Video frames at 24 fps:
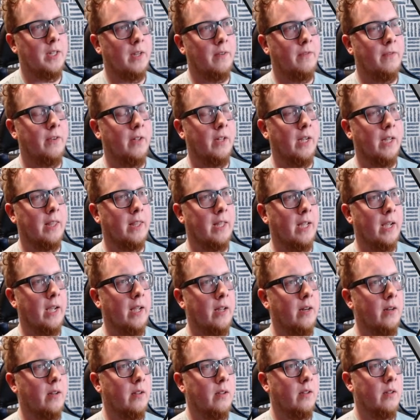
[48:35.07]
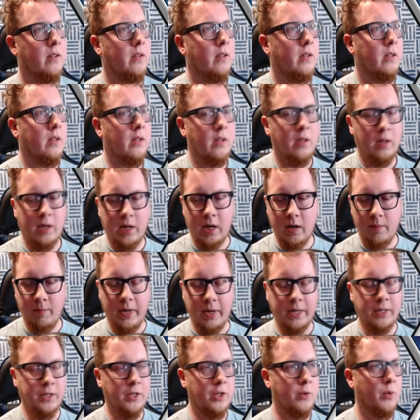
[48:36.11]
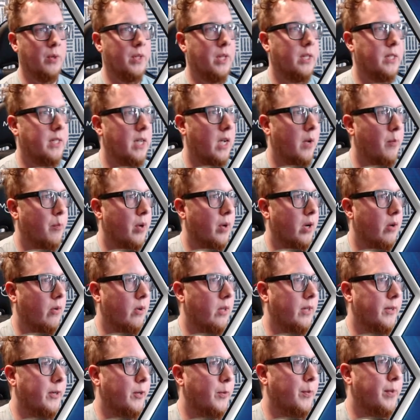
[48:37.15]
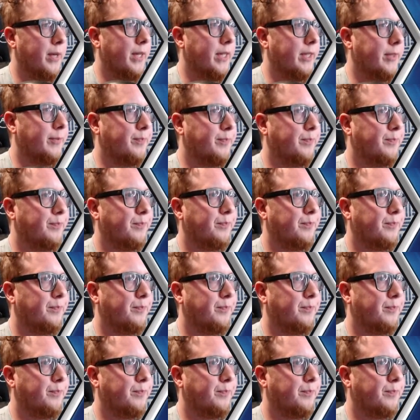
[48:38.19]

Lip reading: I feel like that kind of messes with the tempo a little bit.